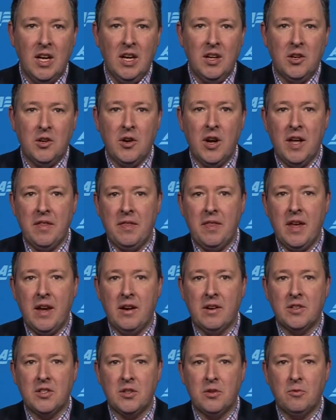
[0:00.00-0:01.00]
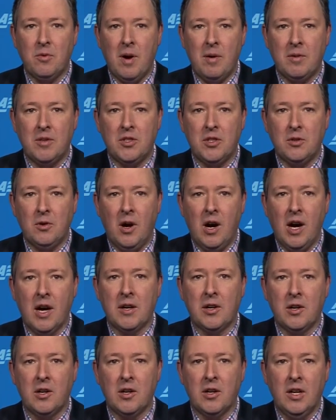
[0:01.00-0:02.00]
You're not there to
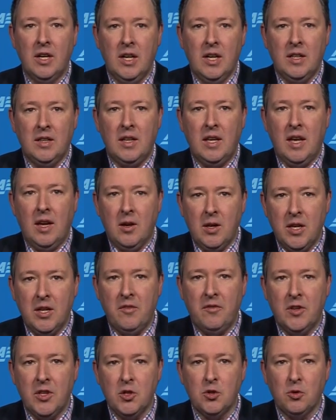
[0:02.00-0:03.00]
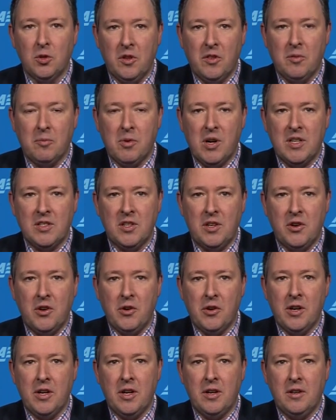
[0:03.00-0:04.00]
honor the individual of the president.
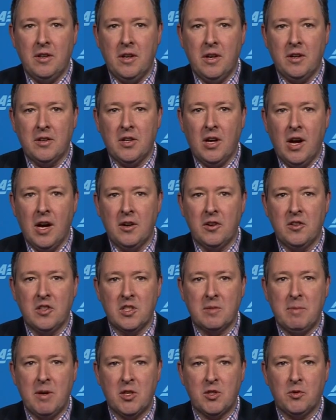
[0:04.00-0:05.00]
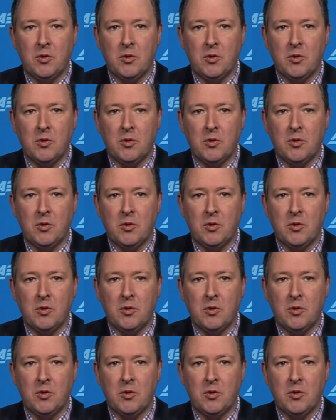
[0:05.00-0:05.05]
You're there to honor the special